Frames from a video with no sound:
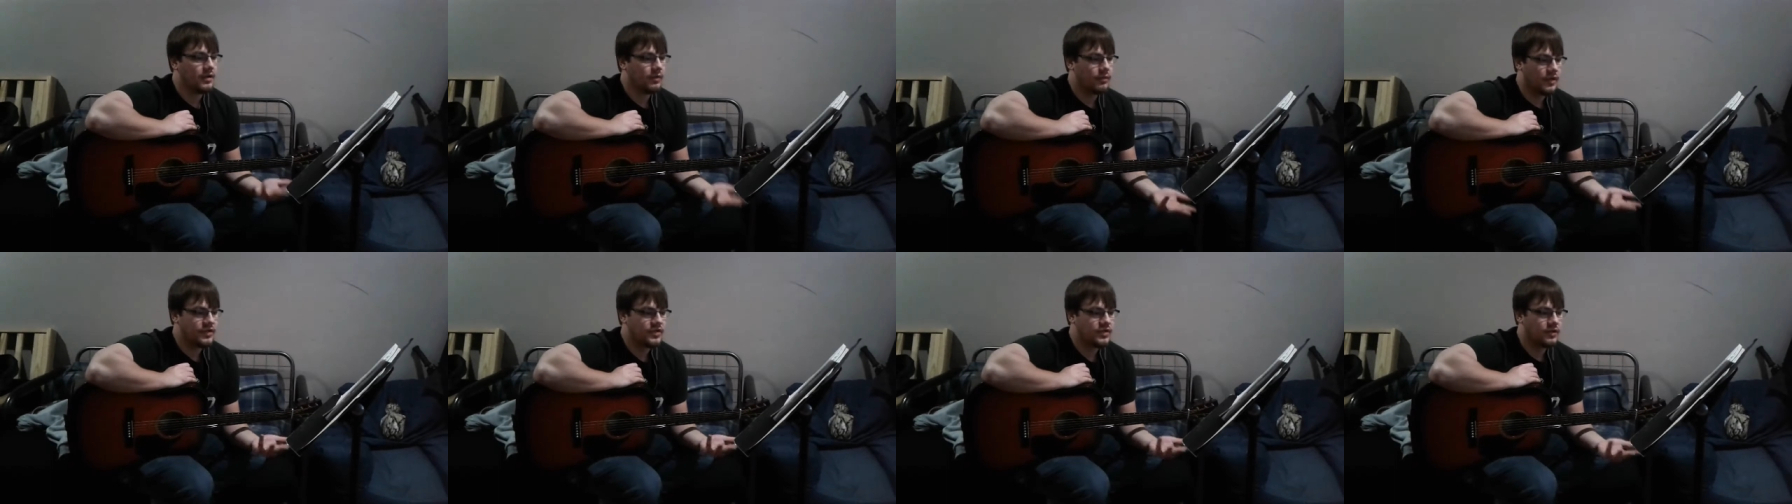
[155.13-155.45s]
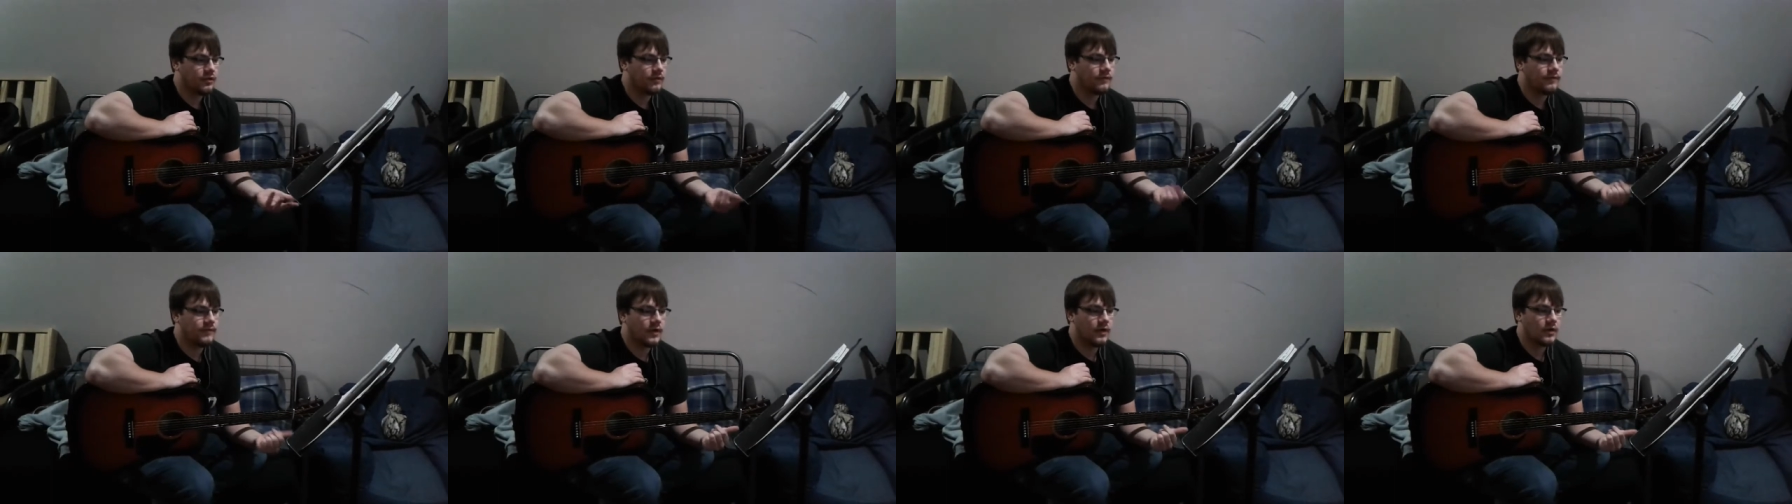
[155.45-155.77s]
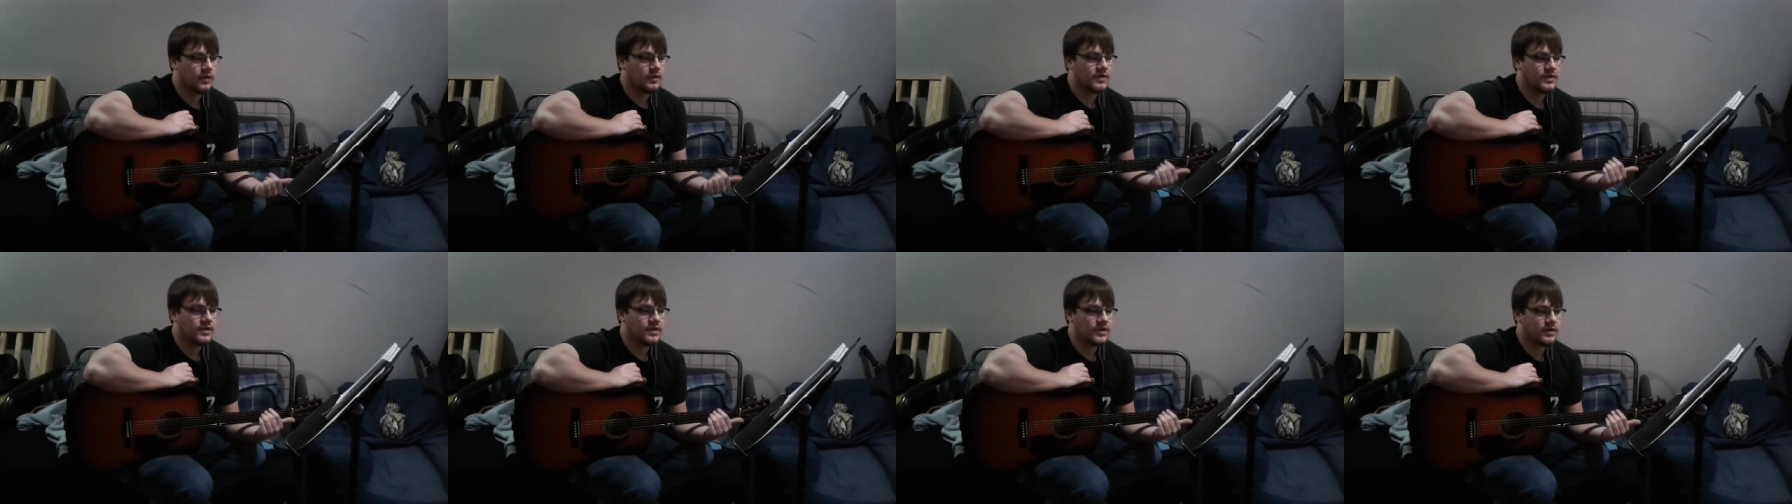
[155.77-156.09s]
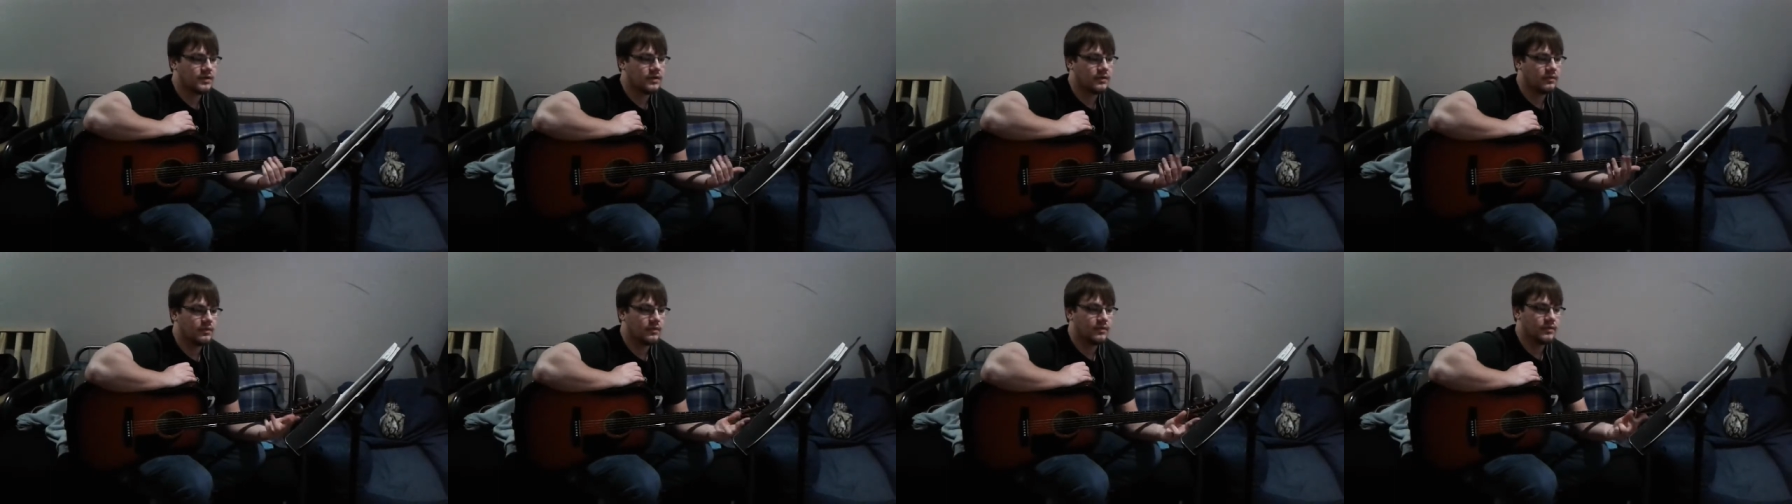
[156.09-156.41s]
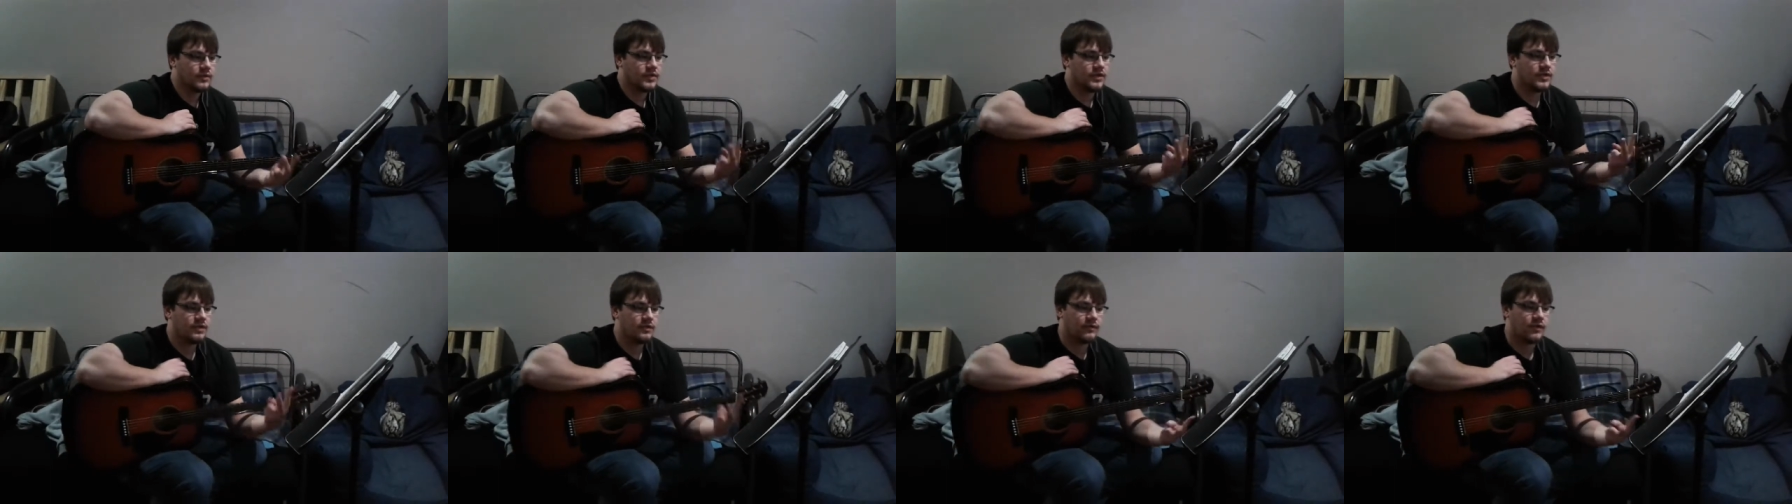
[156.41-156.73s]
original verse,
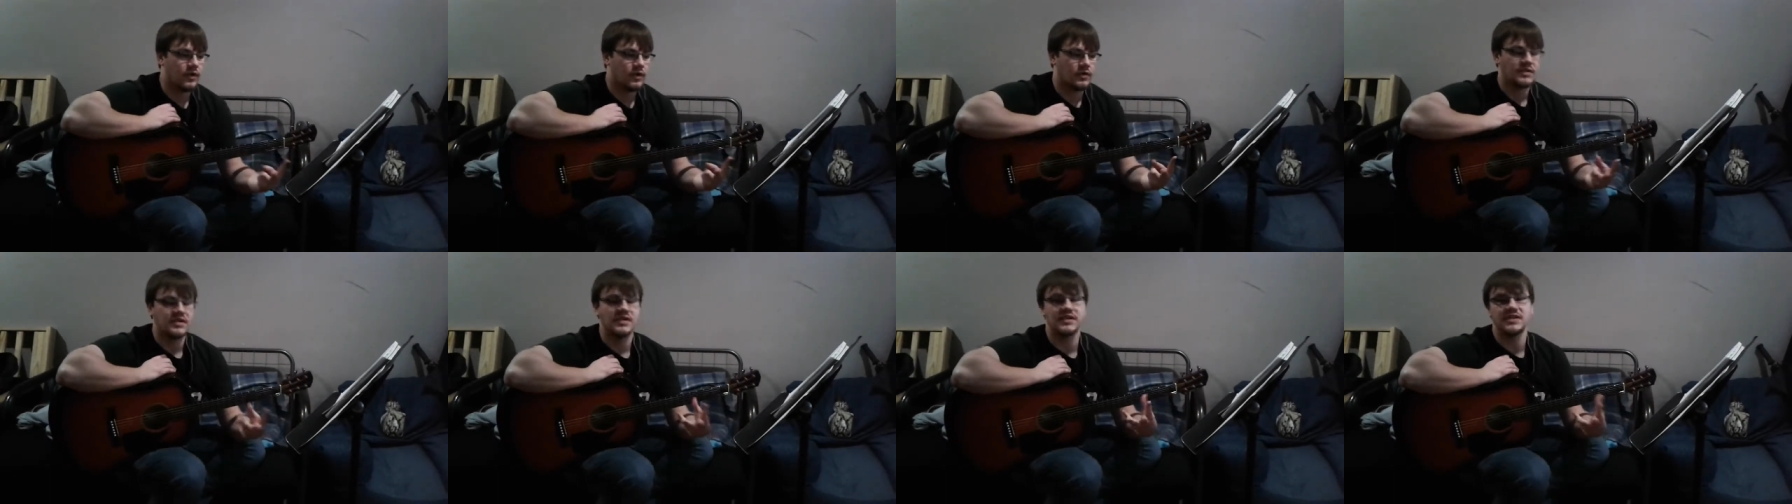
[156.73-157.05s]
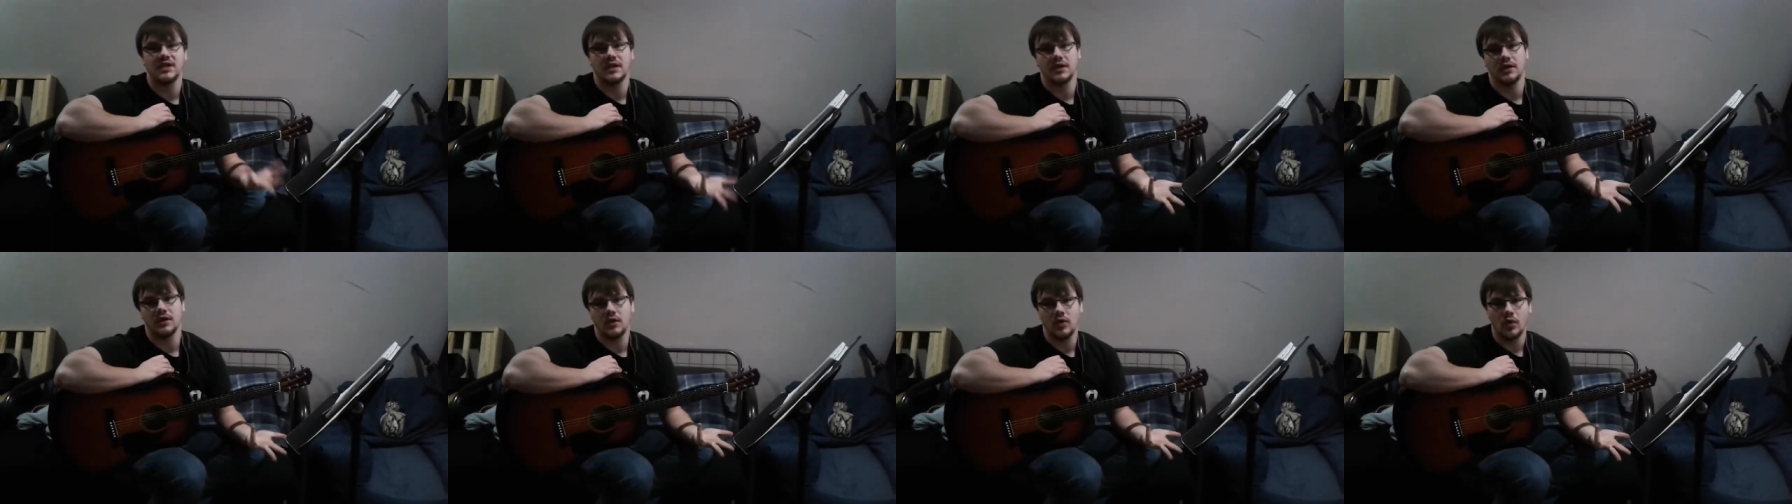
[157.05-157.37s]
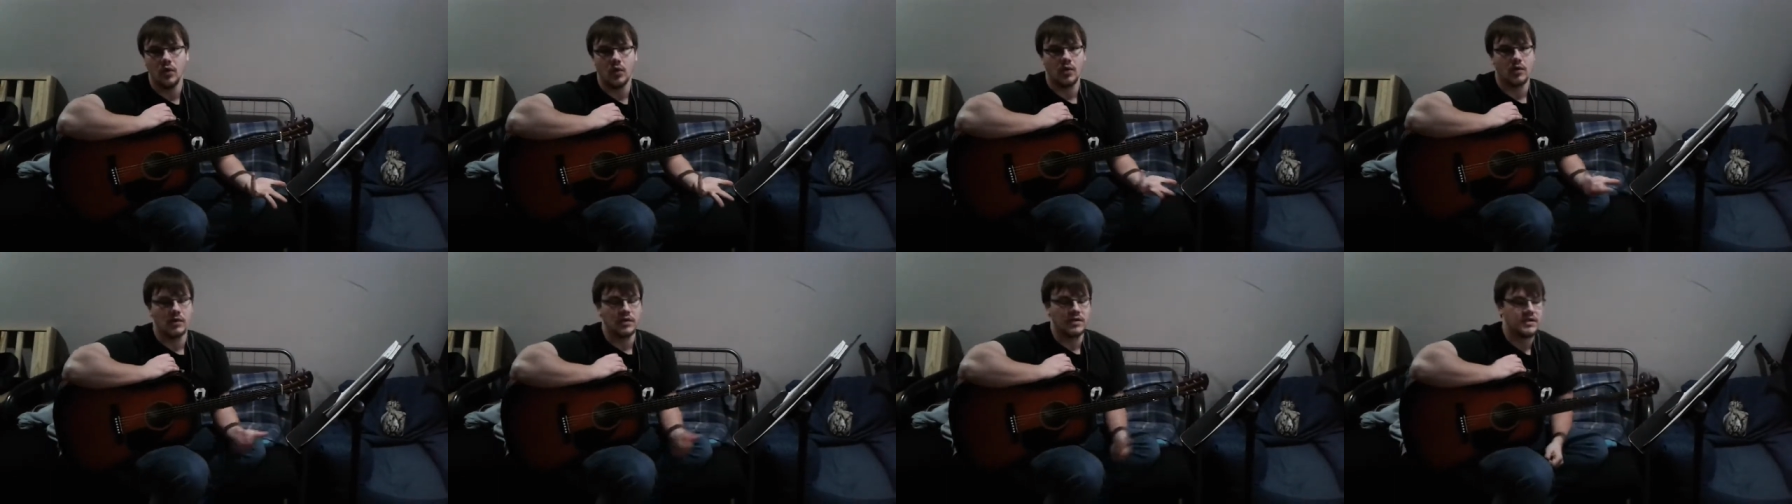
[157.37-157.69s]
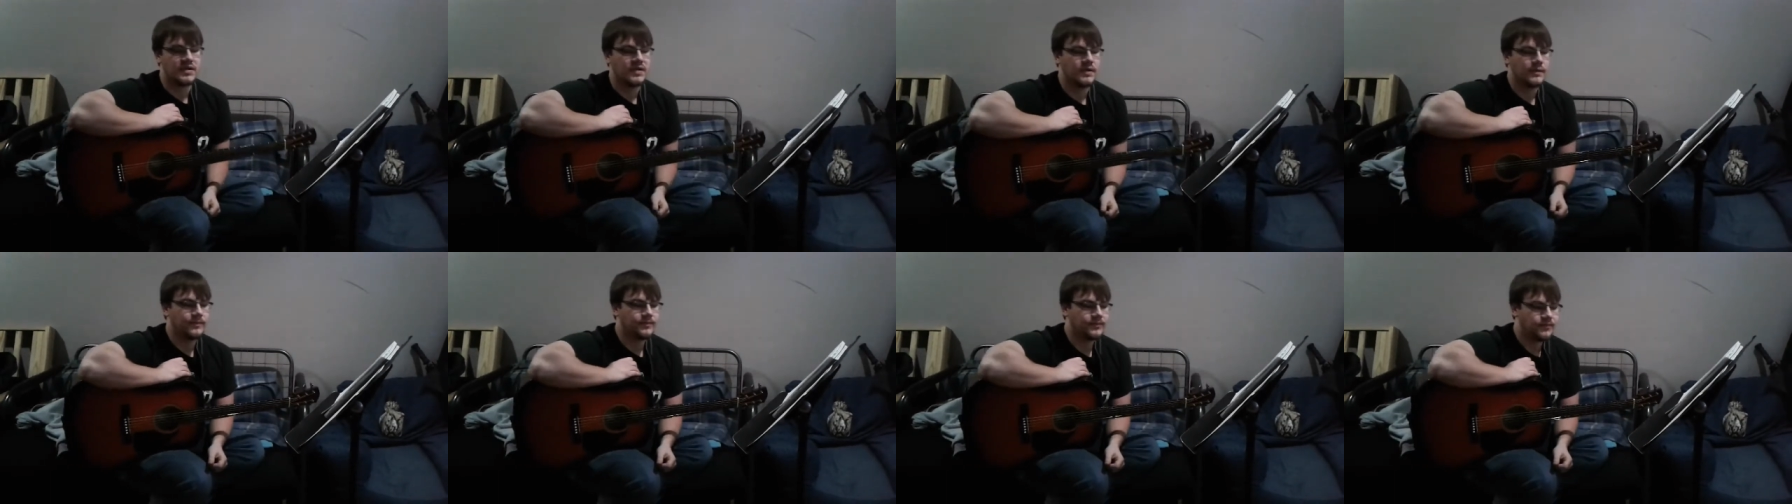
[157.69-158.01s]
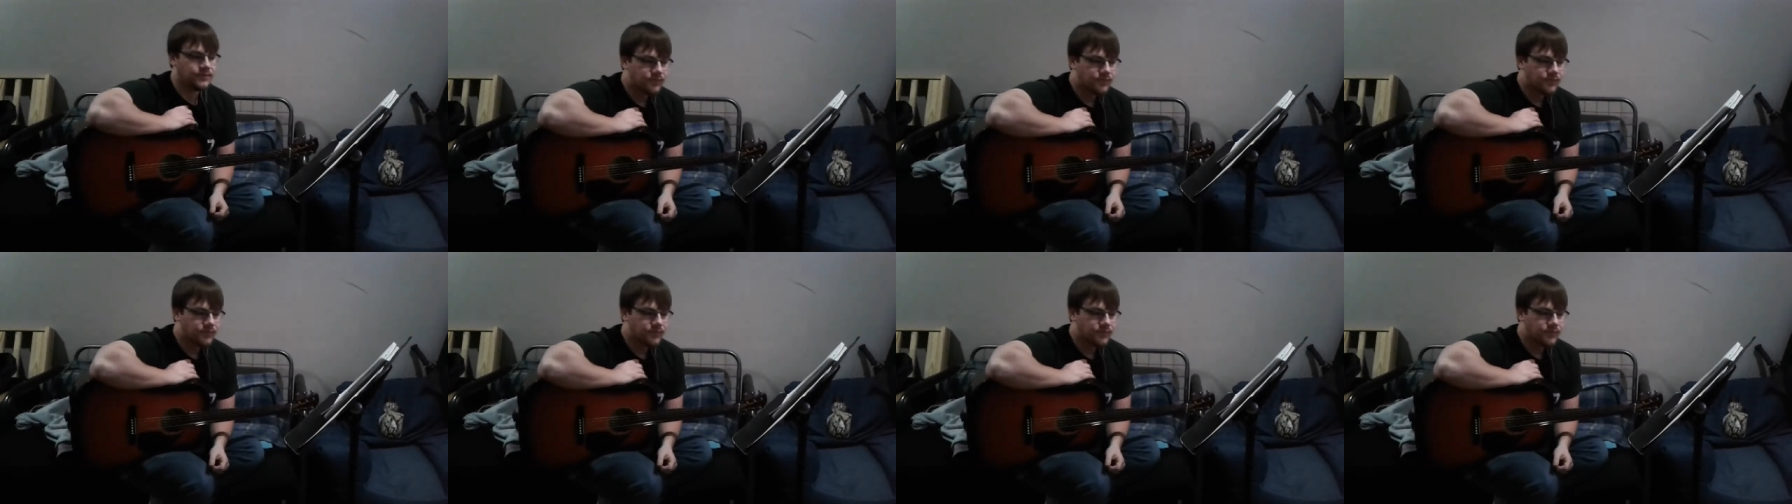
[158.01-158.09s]
2 verses, and a chorus.